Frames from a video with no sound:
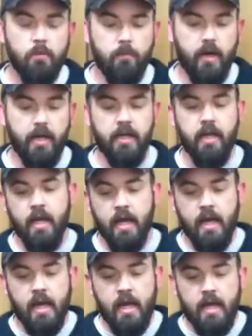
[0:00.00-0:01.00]
But
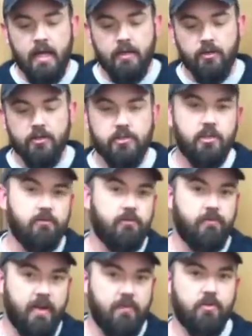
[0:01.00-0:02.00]
do yourself a
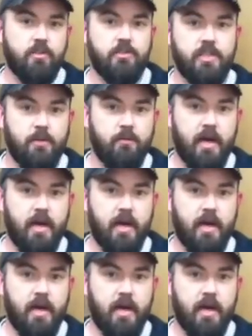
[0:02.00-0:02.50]
favor this St.